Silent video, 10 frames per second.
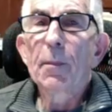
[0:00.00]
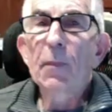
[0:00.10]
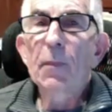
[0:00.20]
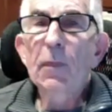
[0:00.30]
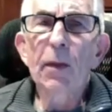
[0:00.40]

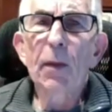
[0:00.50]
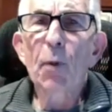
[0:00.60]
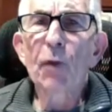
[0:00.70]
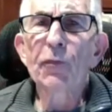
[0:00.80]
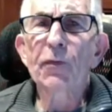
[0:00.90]
Yeah, like
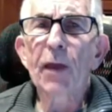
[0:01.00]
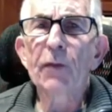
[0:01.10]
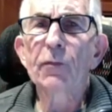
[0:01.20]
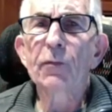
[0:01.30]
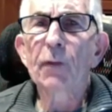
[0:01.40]
most
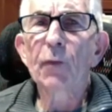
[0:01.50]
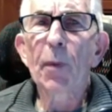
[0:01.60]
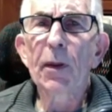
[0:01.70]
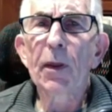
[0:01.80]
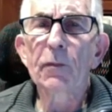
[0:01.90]
states,
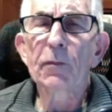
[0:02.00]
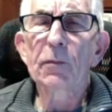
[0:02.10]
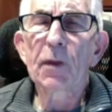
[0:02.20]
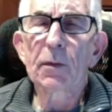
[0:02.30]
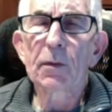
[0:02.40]
everybody has
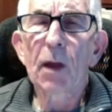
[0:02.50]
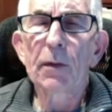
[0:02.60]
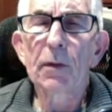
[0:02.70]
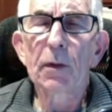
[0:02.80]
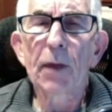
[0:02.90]

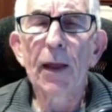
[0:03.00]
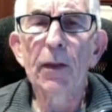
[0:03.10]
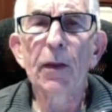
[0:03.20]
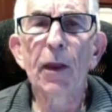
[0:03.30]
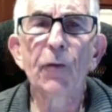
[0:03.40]
gotten an
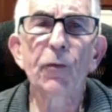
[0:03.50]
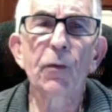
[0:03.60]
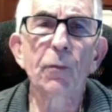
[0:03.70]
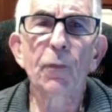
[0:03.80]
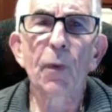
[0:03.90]

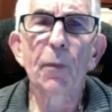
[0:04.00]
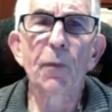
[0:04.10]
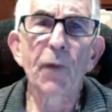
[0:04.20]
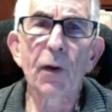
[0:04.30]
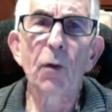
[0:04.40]
allocation from the
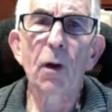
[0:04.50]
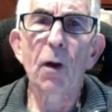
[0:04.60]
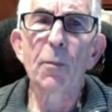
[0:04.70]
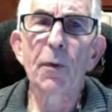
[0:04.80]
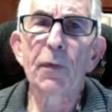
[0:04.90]
federal
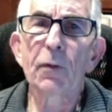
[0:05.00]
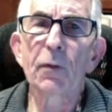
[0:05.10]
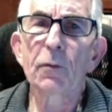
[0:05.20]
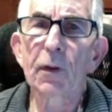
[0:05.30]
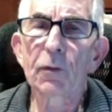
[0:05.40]
government
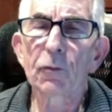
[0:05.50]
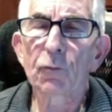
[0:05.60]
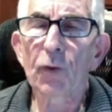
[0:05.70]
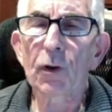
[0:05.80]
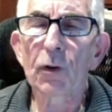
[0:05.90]
that
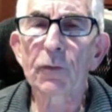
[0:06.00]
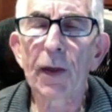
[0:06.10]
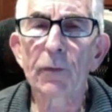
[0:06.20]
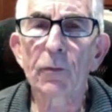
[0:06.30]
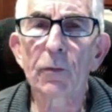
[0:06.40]
trickles
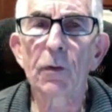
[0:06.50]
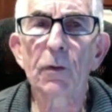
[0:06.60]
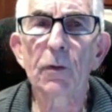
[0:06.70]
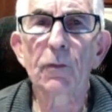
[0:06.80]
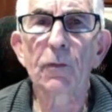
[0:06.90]
down to
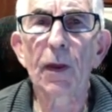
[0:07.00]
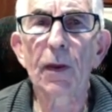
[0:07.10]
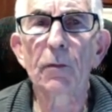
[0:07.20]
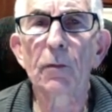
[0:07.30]
the state.